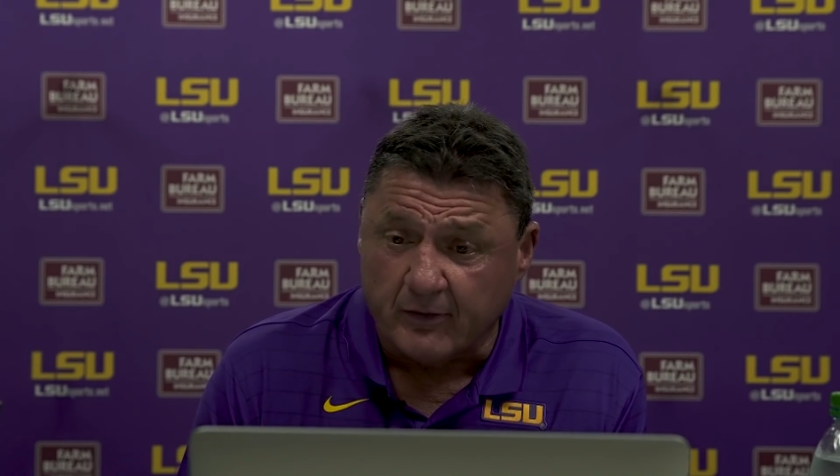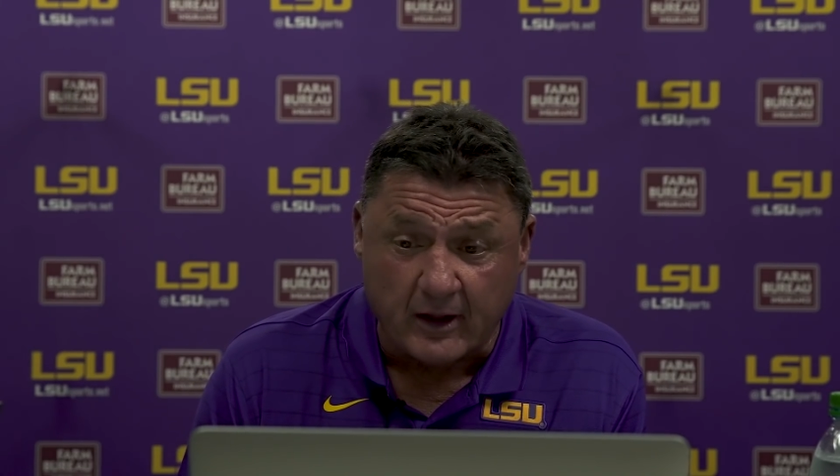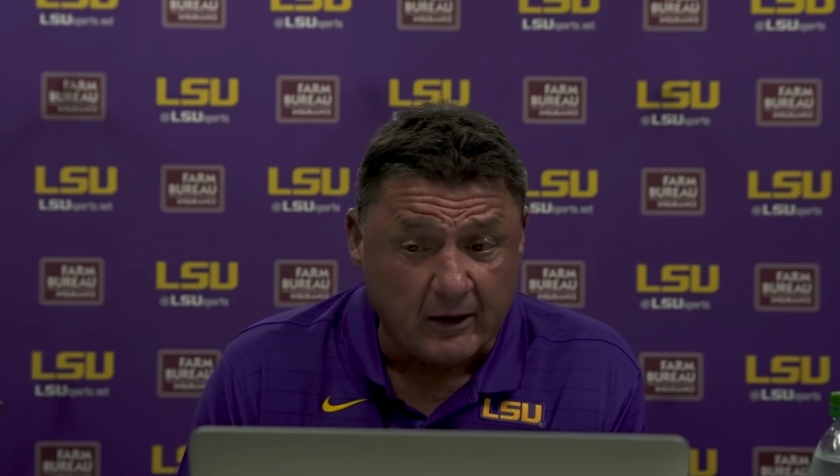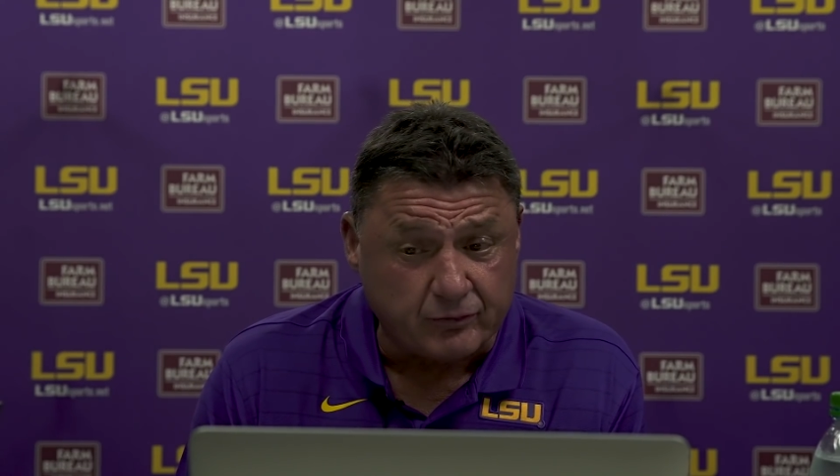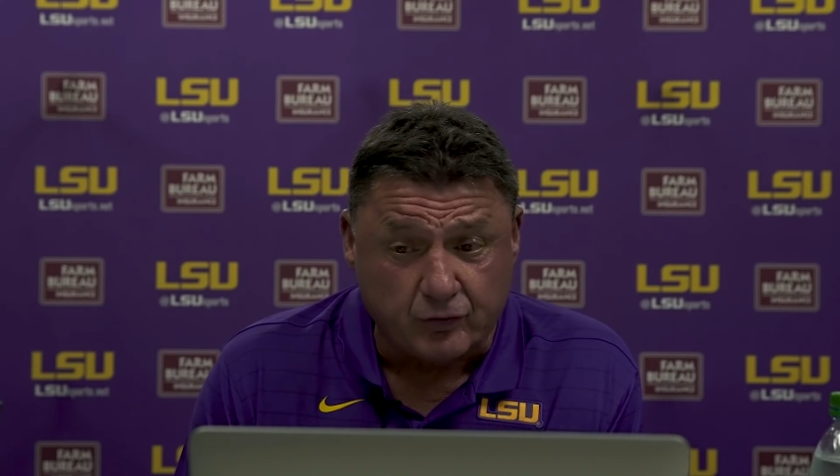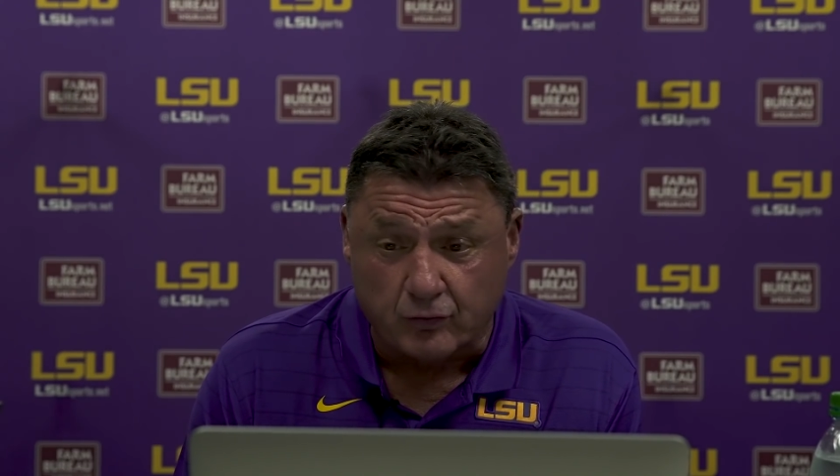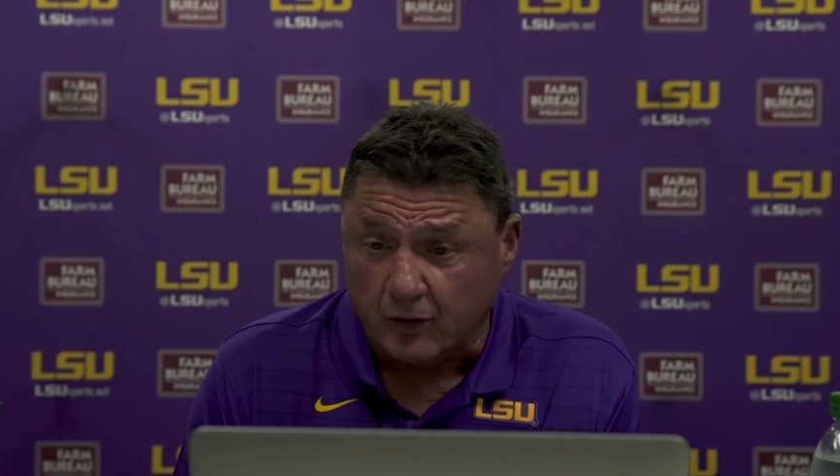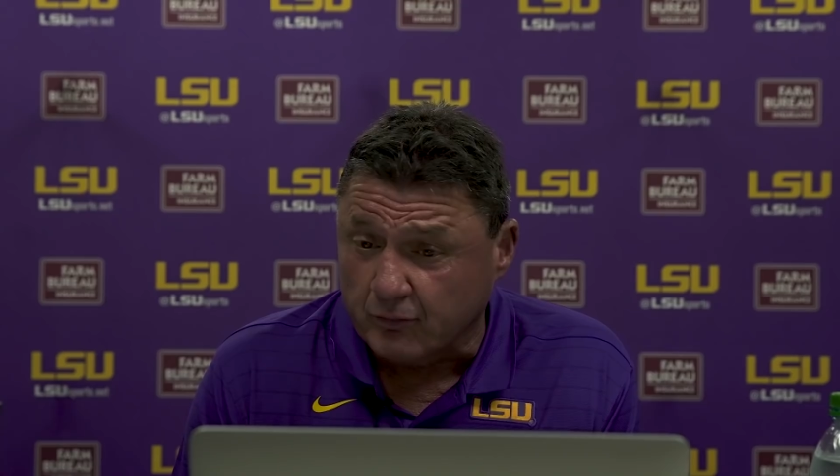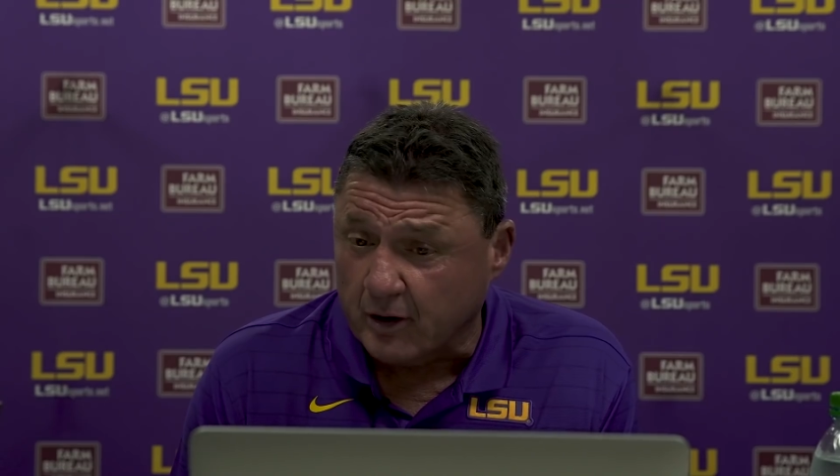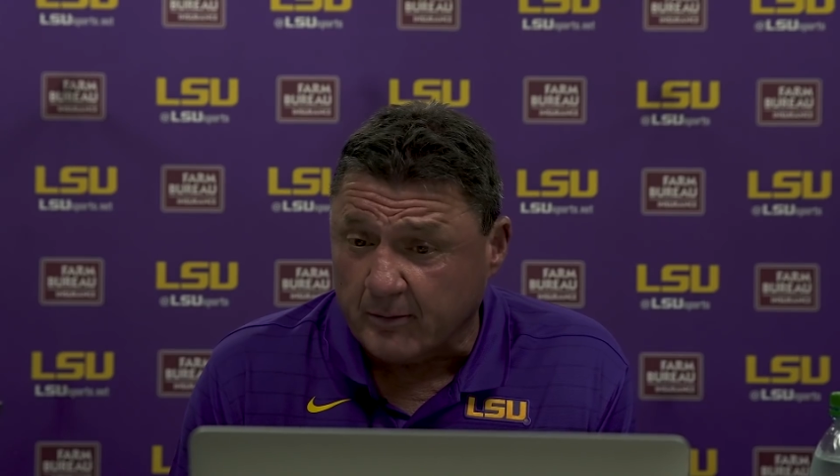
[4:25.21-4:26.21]
They got two
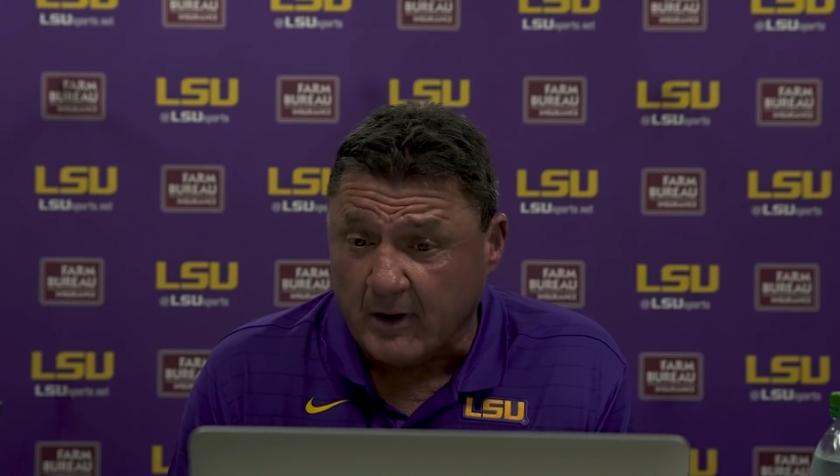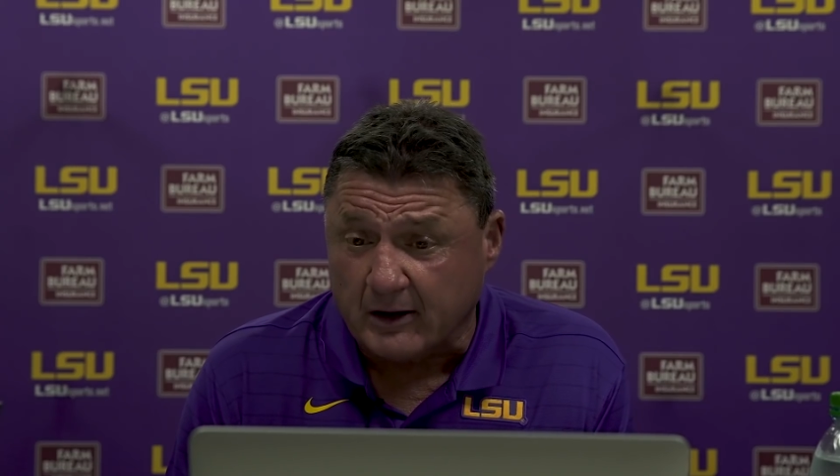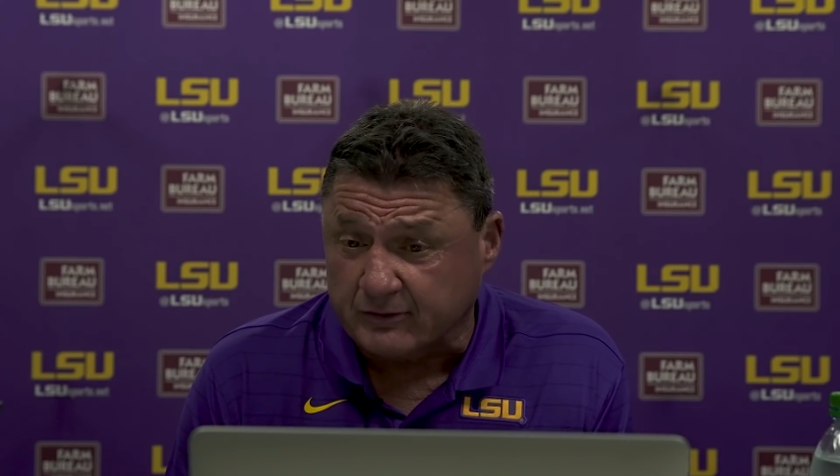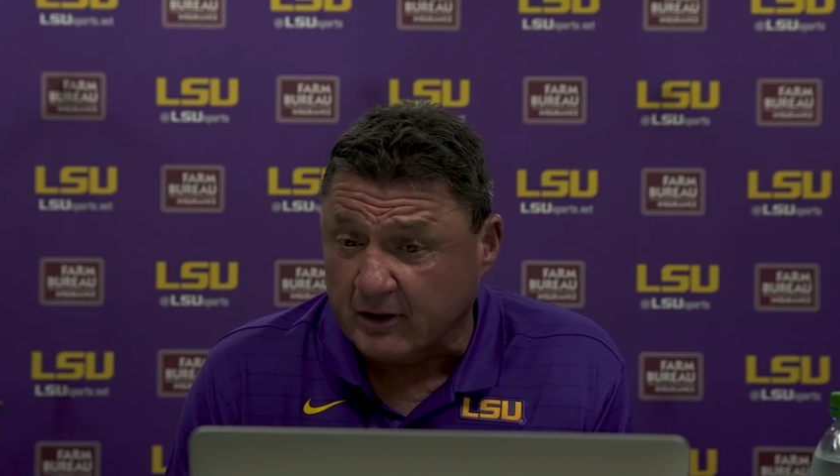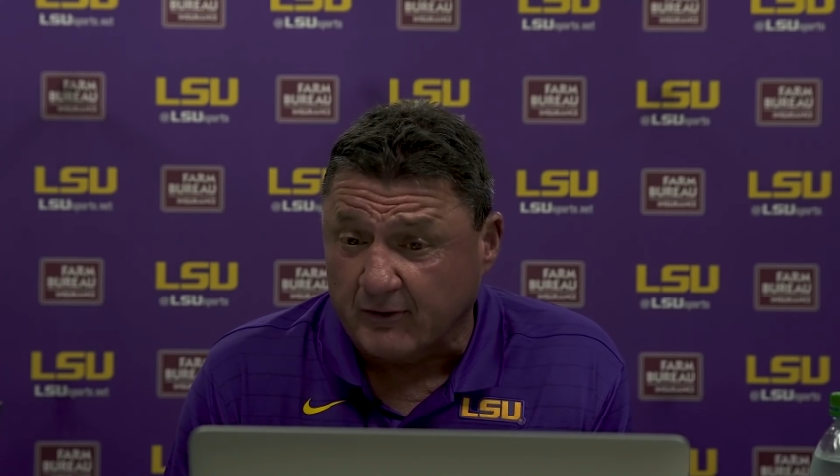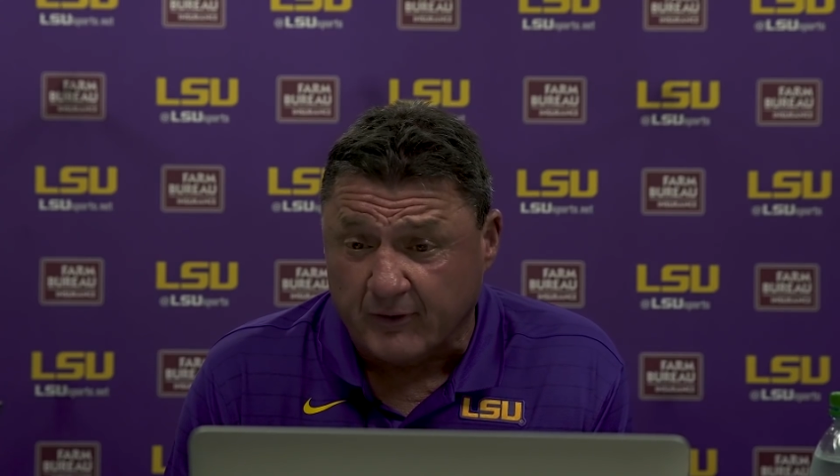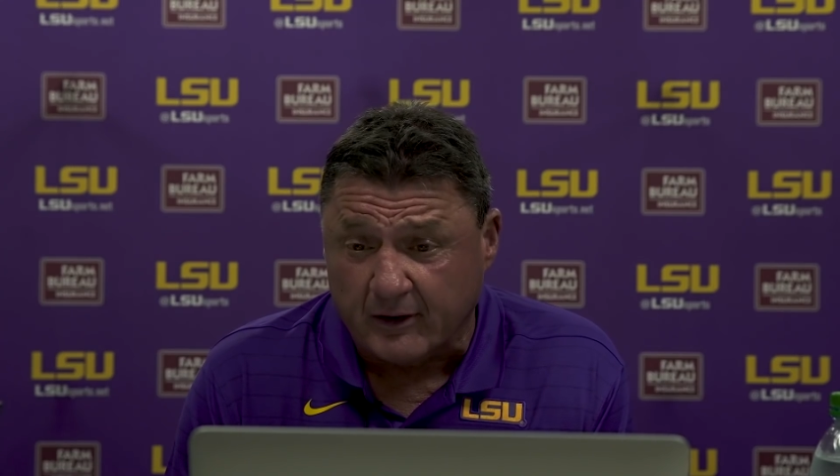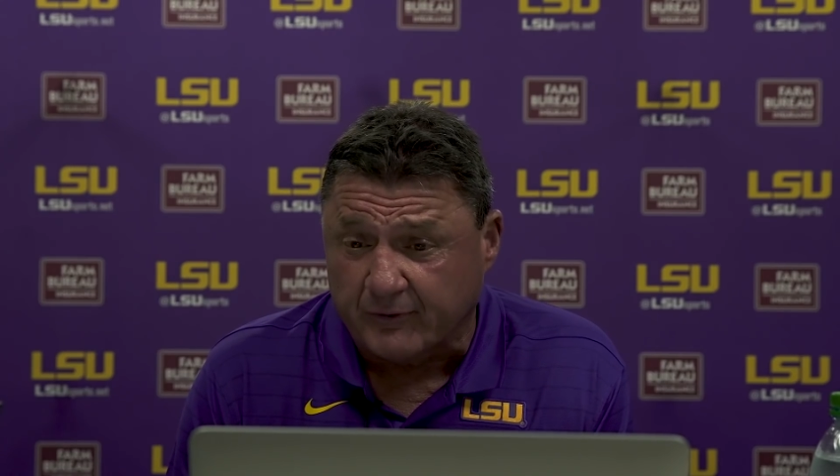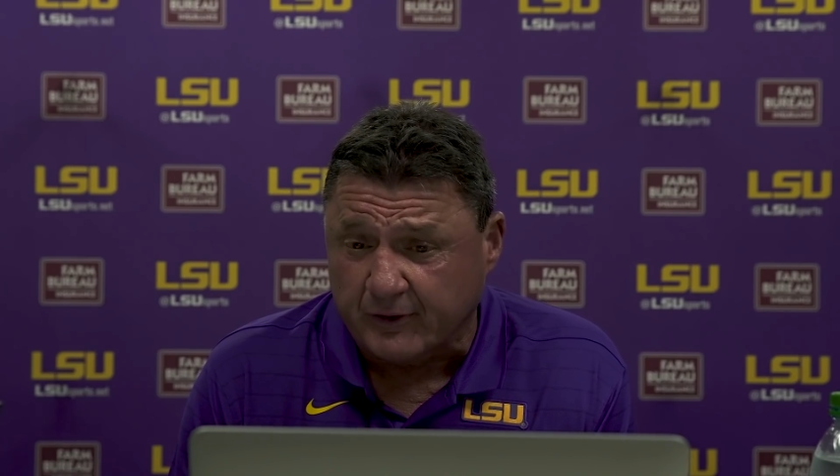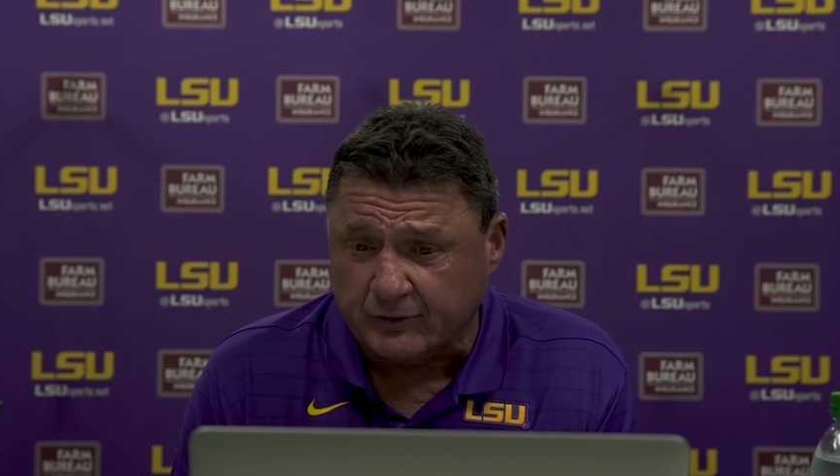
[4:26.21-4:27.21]
good running backs that are
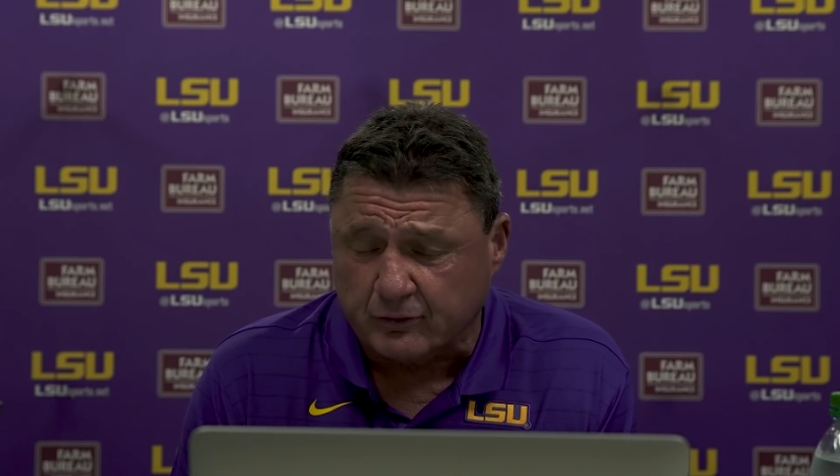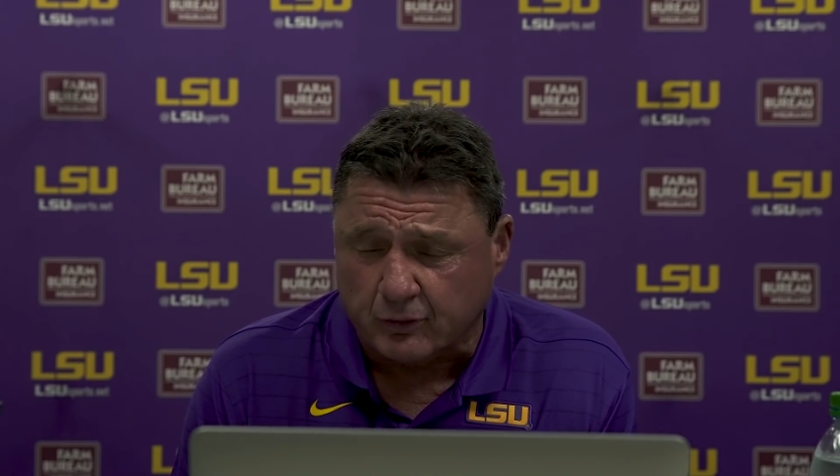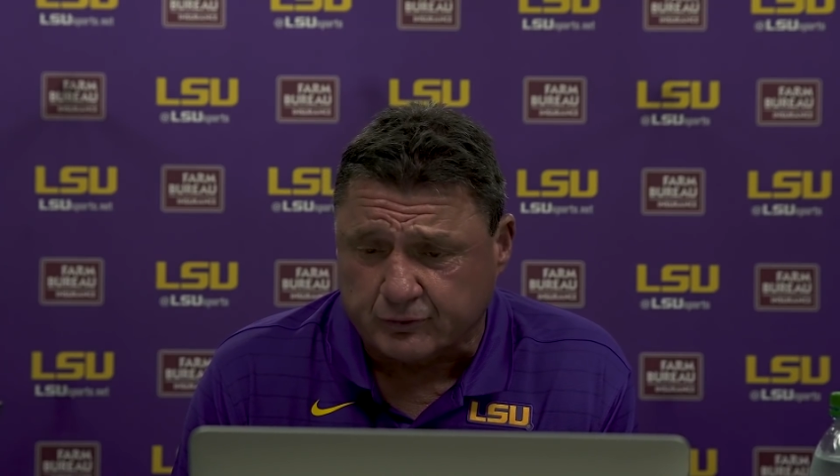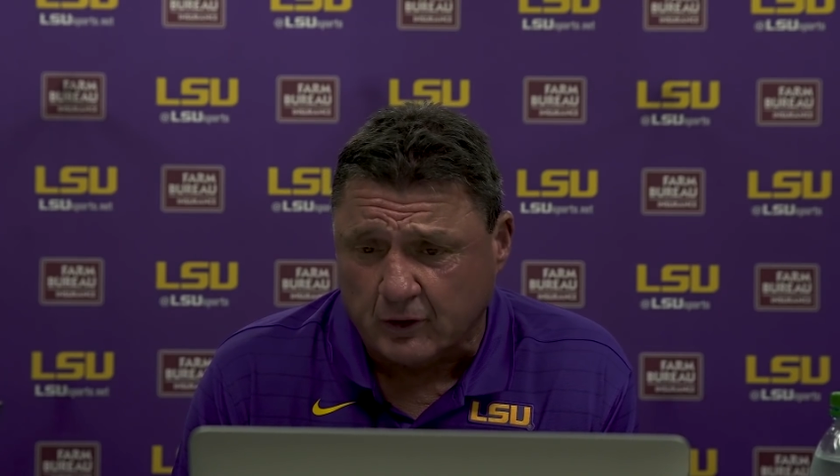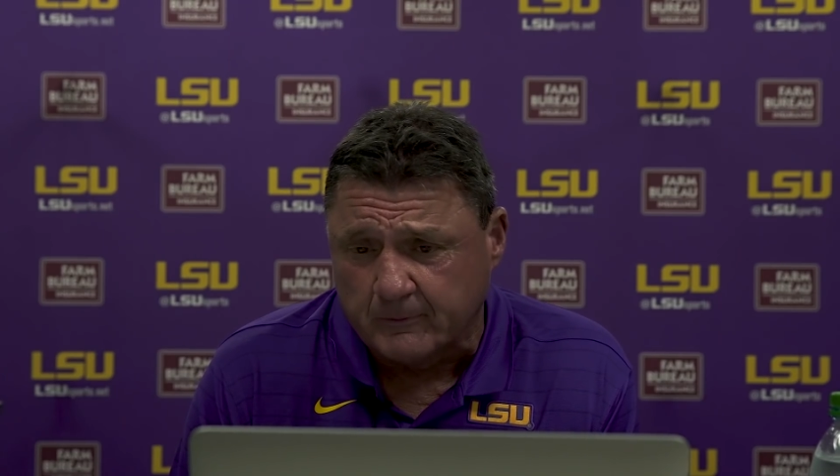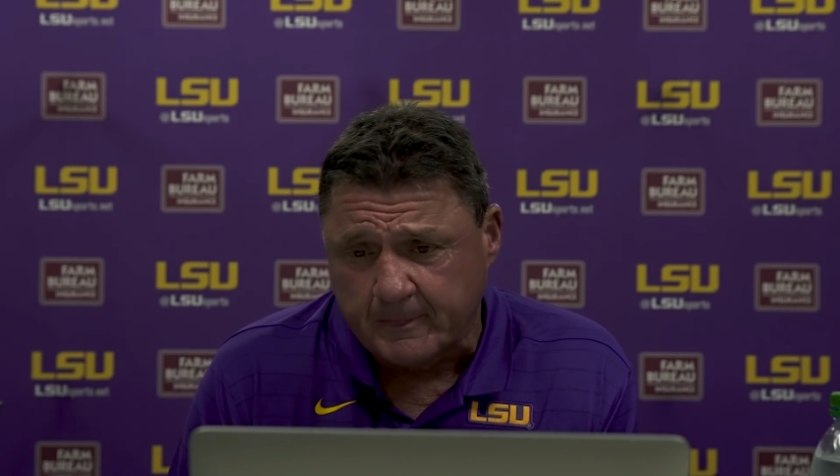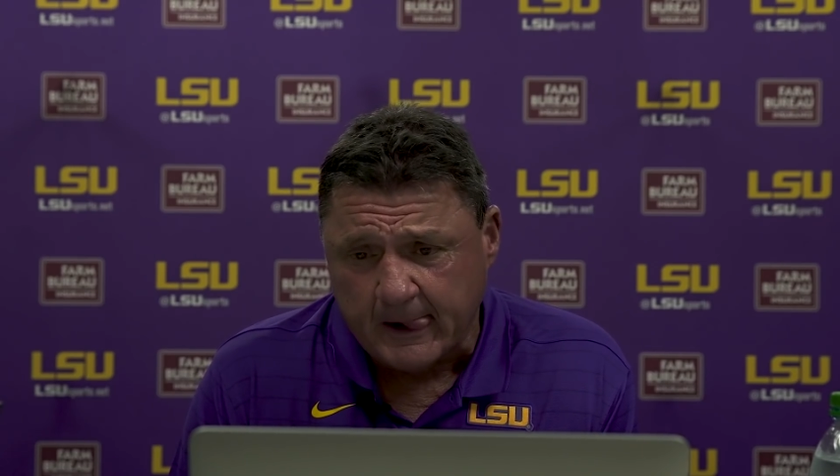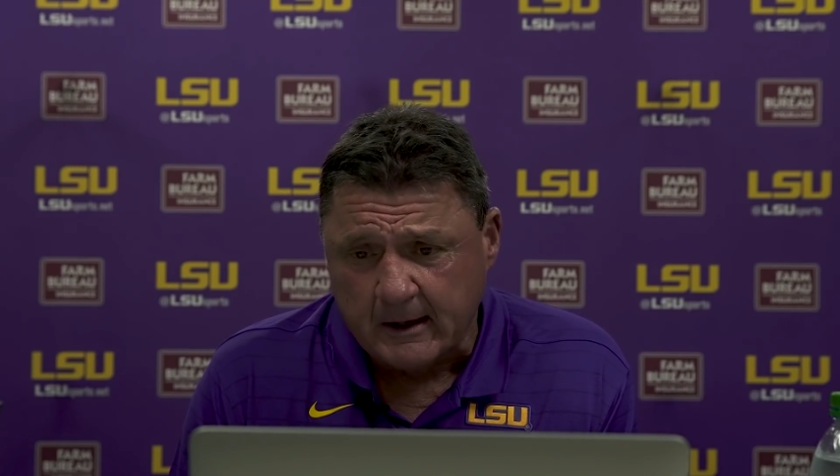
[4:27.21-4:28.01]
very physical. So